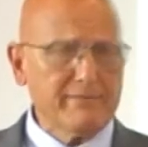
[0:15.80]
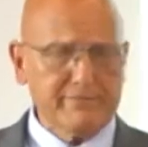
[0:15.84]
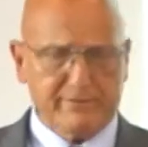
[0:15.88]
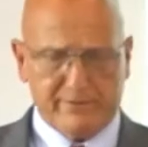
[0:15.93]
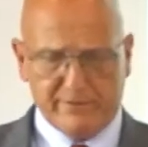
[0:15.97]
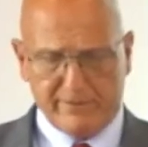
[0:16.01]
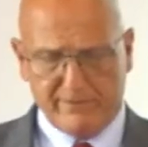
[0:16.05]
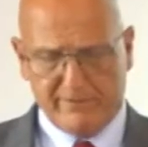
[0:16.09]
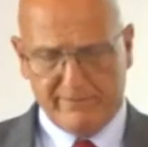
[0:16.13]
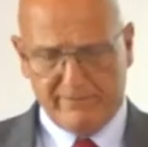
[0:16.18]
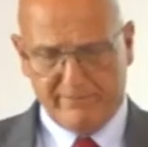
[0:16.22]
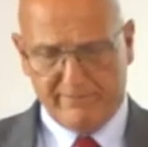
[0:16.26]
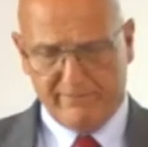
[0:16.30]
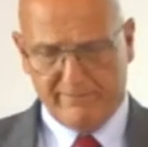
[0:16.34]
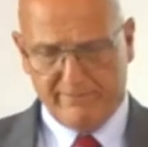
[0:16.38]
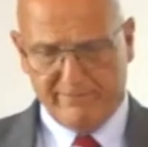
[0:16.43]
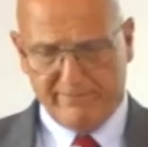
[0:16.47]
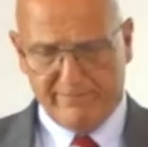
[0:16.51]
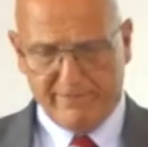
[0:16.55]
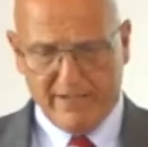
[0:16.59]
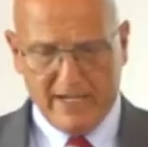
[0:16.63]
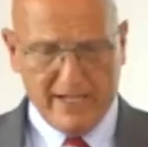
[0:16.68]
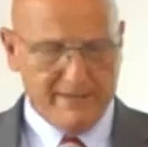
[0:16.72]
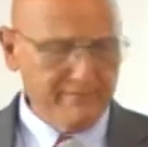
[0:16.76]
after
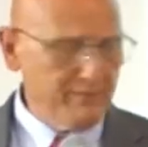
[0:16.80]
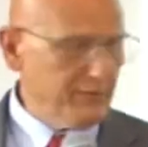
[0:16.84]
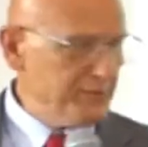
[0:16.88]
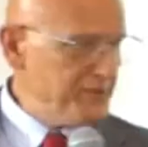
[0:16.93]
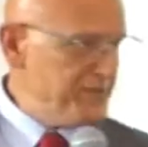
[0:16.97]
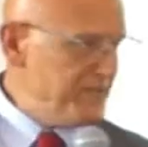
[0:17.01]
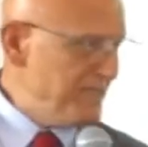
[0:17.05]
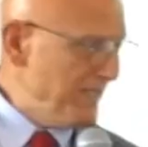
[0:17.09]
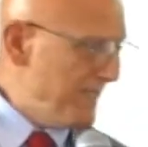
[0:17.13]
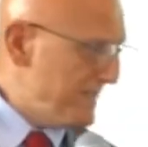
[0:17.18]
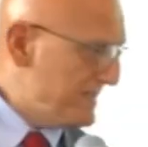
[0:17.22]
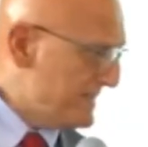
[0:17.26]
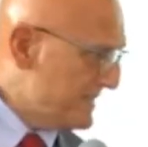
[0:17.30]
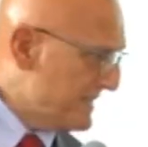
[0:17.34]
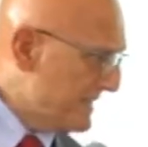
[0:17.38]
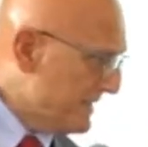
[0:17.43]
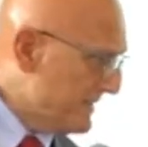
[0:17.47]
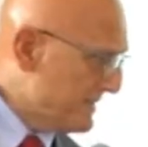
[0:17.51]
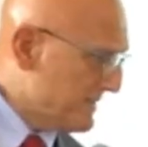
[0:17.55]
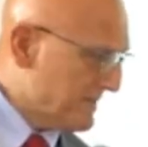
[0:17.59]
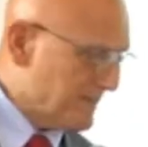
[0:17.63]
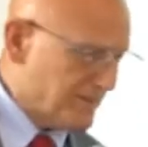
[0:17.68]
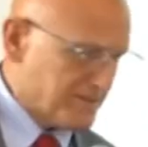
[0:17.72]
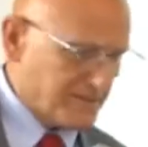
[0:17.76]
5 or 6
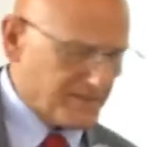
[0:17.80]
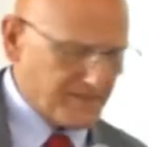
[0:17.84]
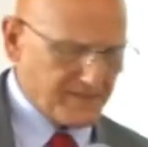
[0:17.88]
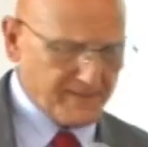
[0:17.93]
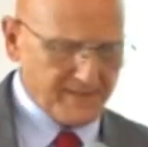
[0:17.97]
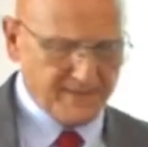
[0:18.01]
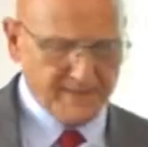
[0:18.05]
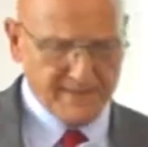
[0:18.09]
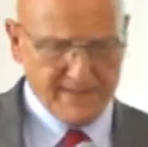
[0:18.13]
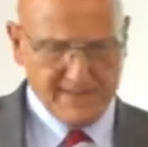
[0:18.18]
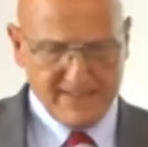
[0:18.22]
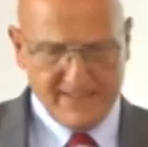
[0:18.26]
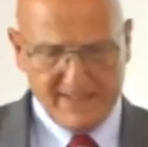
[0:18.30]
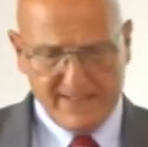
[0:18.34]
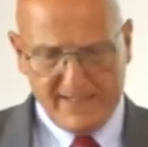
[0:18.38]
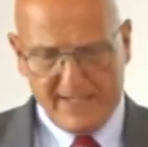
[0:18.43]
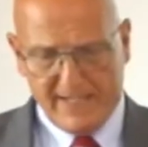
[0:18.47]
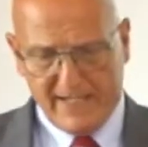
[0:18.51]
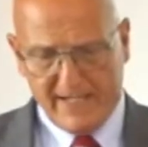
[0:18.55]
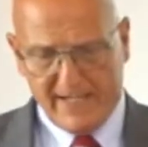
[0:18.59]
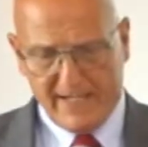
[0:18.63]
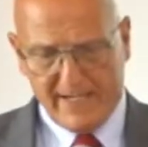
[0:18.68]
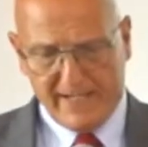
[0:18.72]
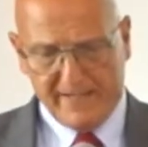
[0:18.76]
years
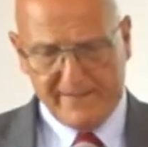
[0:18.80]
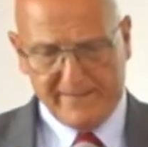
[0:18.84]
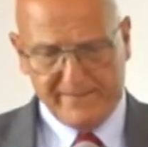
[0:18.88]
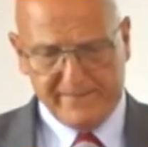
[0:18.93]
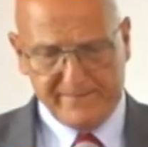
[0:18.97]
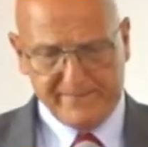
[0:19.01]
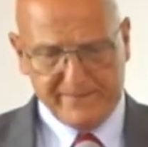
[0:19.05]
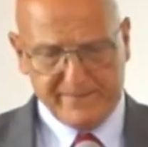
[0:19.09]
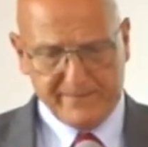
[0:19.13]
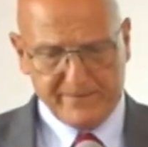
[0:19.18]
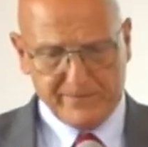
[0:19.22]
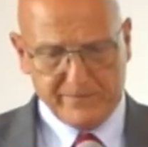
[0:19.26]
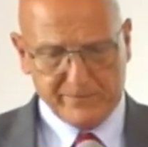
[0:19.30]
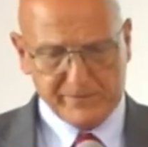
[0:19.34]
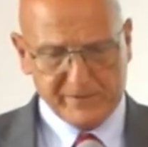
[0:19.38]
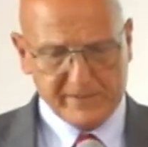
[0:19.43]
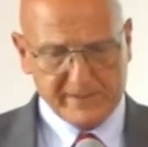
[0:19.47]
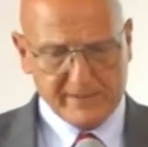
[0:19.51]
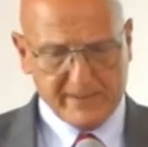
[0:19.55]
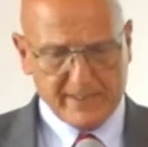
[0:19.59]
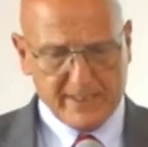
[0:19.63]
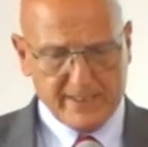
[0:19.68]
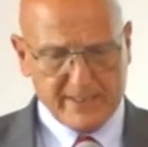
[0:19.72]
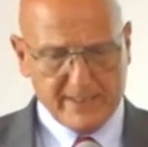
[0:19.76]
and to
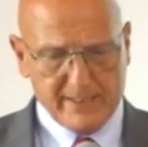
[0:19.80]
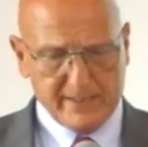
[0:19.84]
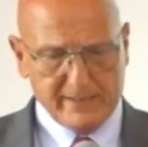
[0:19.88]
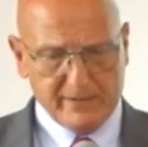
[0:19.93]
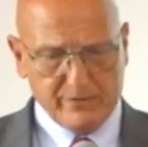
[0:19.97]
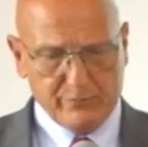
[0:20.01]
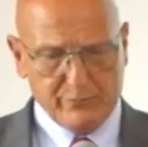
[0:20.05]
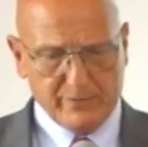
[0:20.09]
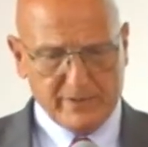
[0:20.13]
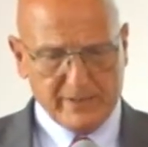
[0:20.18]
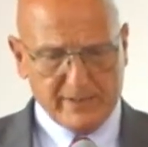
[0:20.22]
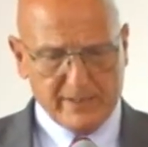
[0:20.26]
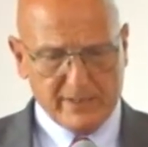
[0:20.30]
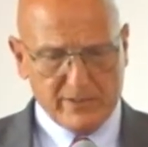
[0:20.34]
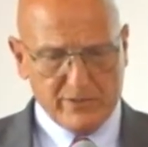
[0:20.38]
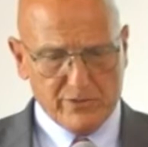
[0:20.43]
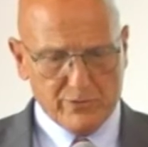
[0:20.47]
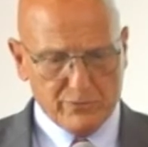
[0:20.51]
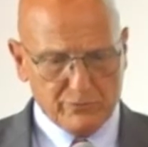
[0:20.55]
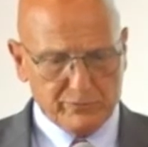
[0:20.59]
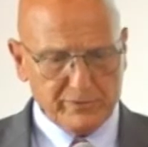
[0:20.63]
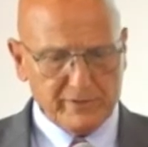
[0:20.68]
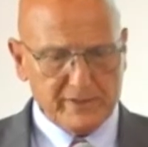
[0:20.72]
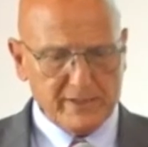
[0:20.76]
start with a
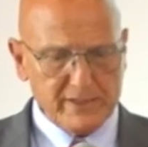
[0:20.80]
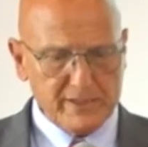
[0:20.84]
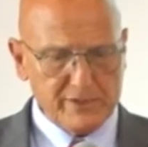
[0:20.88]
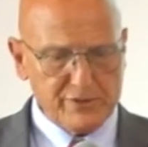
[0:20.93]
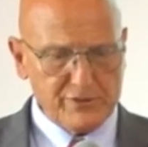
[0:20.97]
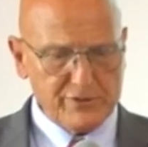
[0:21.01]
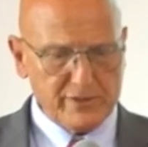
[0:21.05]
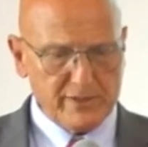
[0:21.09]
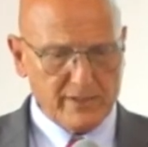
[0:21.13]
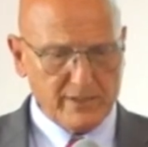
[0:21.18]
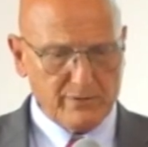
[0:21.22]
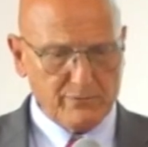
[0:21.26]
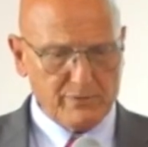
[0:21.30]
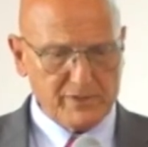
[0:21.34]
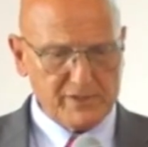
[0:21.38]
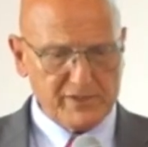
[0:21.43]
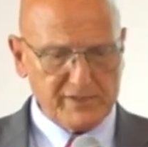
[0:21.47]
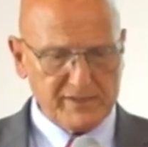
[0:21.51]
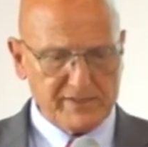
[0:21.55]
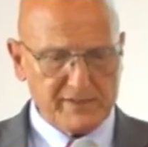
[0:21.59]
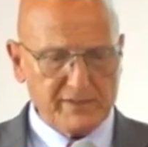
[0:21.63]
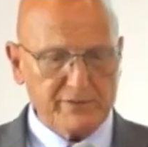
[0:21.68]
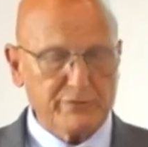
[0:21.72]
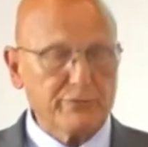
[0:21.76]
new teaching, which
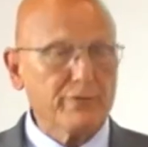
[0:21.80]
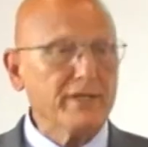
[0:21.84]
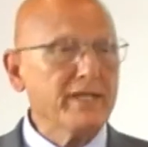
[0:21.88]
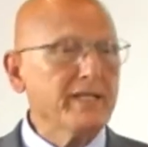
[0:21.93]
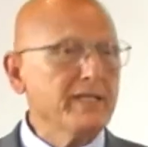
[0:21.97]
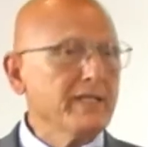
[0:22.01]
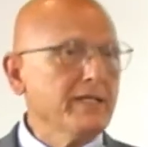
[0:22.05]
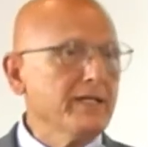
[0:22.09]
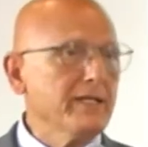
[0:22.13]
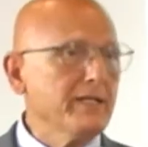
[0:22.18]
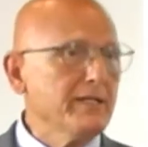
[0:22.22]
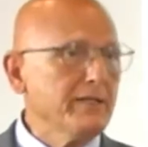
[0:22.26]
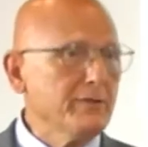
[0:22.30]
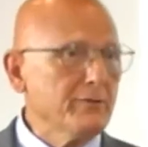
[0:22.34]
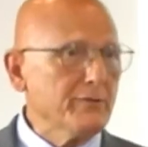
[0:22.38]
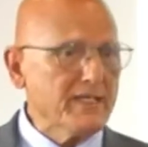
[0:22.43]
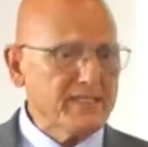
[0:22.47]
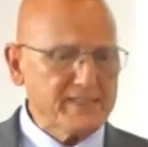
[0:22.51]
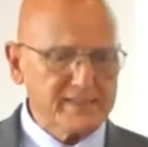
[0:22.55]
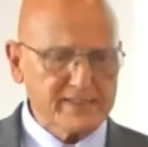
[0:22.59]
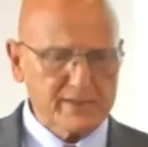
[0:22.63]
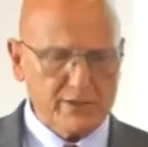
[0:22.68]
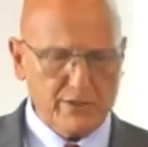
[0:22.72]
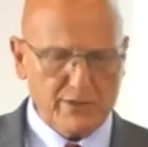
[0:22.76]
is the training in
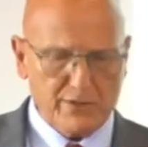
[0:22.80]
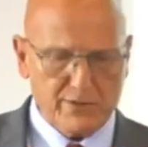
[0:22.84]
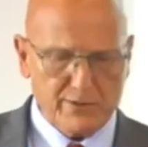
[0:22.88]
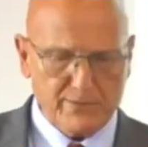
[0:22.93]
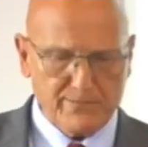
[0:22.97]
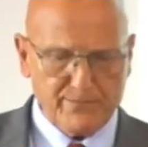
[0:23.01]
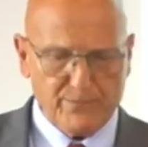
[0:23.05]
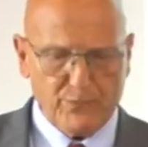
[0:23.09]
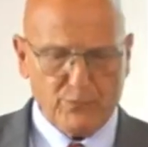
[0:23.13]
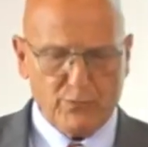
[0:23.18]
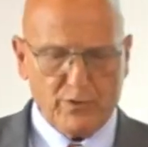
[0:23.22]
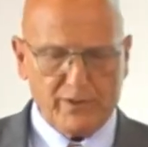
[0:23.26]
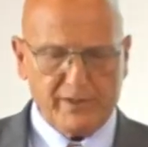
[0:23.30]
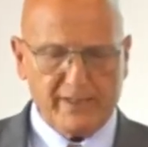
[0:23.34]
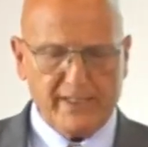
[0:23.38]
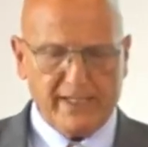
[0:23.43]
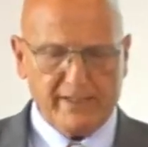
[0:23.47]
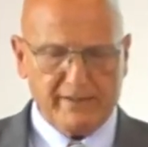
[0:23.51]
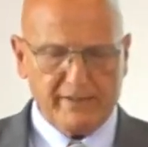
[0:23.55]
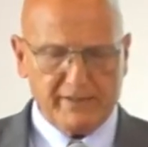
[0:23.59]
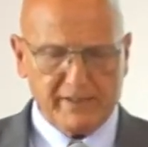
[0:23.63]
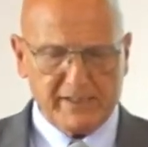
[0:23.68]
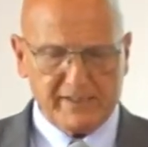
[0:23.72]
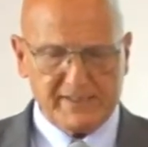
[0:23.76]
UNESCO World
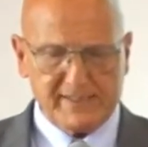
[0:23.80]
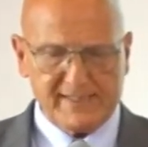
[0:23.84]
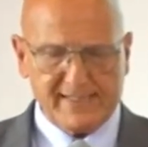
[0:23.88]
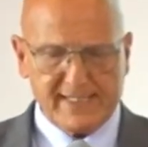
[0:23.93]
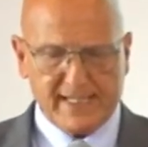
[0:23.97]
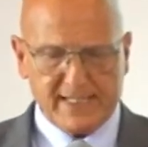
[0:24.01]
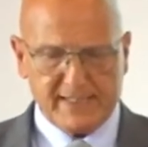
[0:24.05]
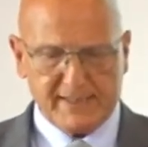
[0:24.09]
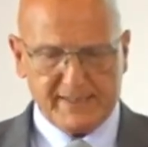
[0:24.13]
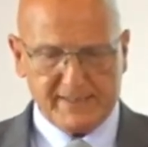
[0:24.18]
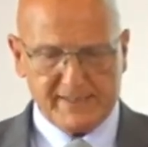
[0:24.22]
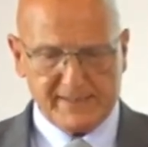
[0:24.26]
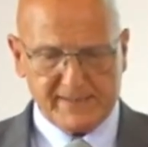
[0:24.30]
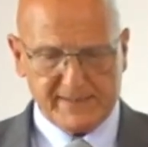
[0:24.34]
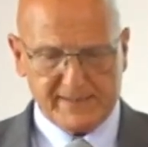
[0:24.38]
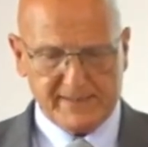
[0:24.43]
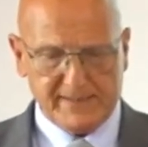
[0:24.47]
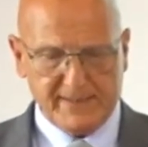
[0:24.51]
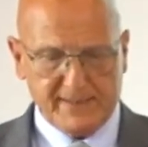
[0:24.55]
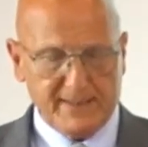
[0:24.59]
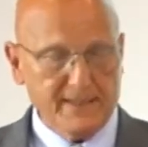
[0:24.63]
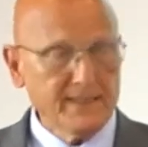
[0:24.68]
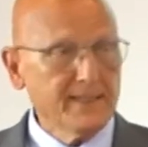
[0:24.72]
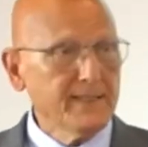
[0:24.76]
Heritage Studies.
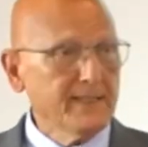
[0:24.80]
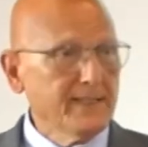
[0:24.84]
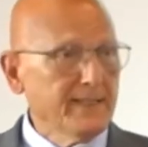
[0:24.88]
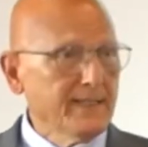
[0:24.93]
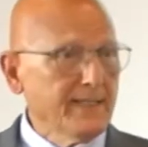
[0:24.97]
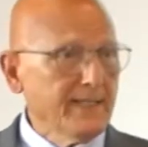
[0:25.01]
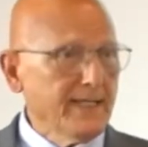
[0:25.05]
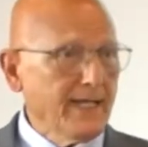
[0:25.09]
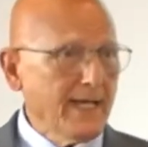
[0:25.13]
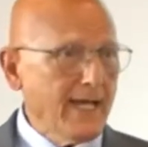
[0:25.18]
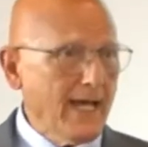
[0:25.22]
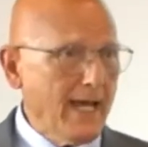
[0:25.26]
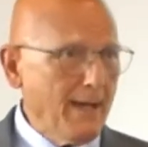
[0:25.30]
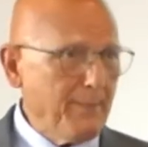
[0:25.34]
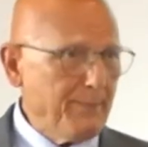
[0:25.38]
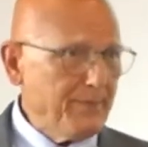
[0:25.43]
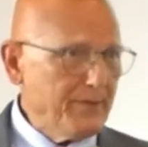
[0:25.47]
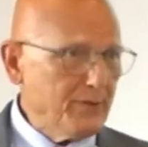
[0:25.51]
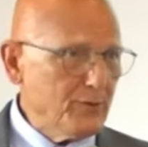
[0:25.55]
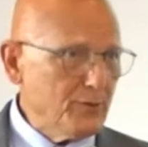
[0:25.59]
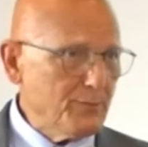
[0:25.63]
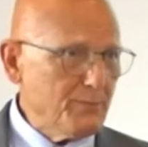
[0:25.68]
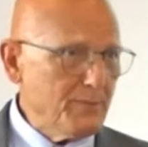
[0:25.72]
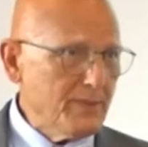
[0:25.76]

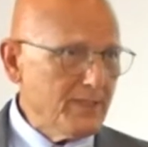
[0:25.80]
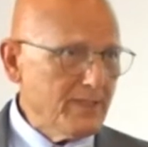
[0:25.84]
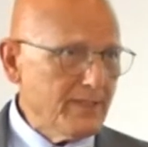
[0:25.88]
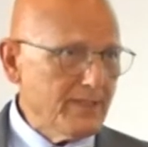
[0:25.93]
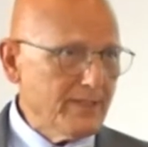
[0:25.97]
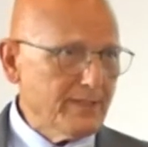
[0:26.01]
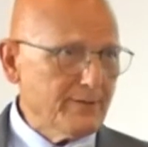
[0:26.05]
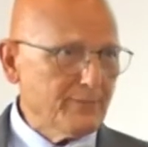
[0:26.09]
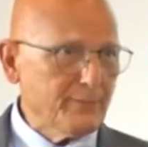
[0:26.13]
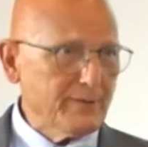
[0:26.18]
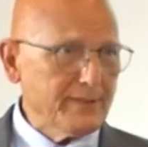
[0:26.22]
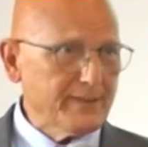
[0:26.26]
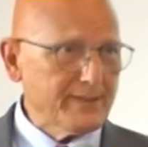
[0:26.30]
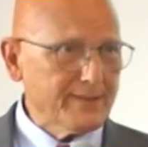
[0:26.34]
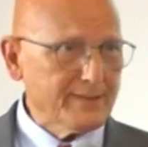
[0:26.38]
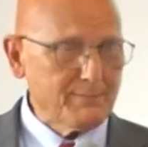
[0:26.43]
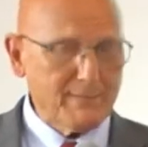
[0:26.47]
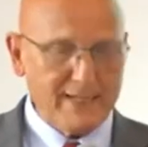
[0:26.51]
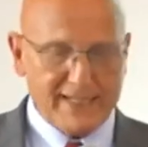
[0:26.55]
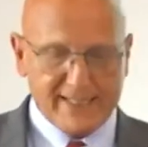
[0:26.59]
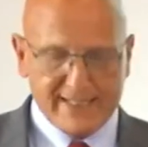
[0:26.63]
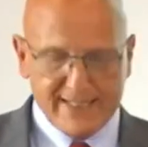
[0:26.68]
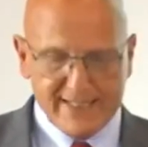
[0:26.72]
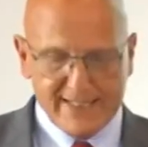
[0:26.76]
Happy to be here with
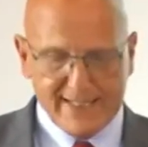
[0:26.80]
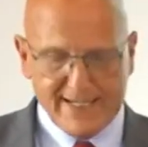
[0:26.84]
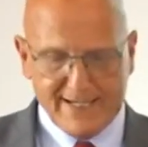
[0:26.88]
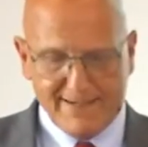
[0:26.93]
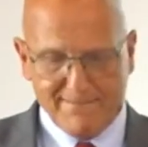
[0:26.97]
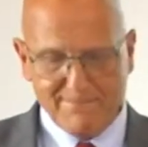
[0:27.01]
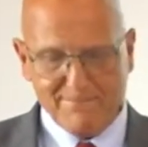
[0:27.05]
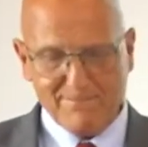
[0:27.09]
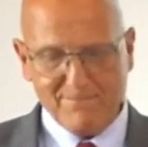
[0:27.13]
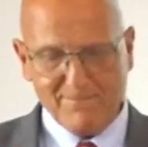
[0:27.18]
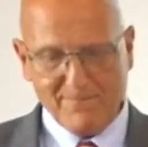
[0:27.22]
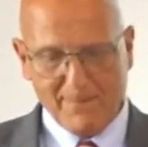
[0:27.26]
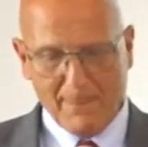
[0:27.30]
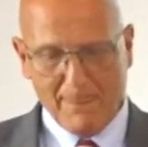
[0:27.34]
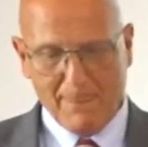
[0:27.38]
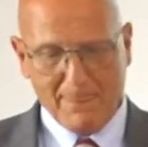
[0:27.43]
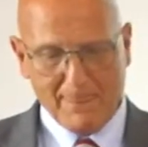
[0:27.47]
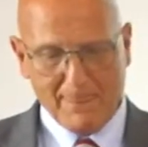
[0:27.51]
Marina